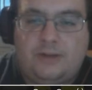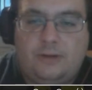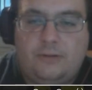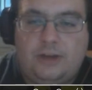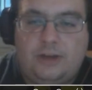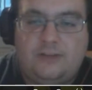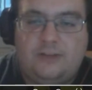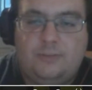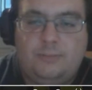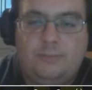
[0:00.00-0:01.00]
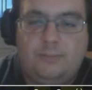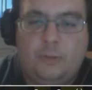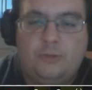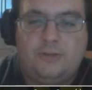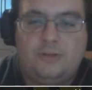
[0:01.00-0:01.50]
something is RNG, it's
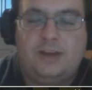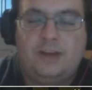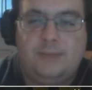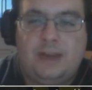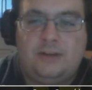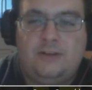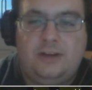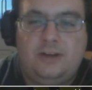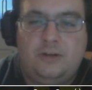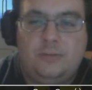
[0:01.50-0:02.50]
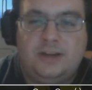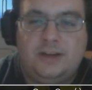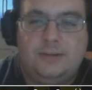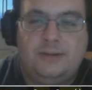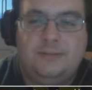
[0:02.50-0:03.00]
most of the time actually
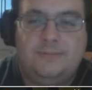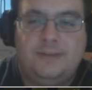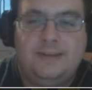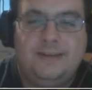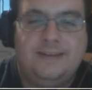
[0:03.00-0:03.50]
global timer.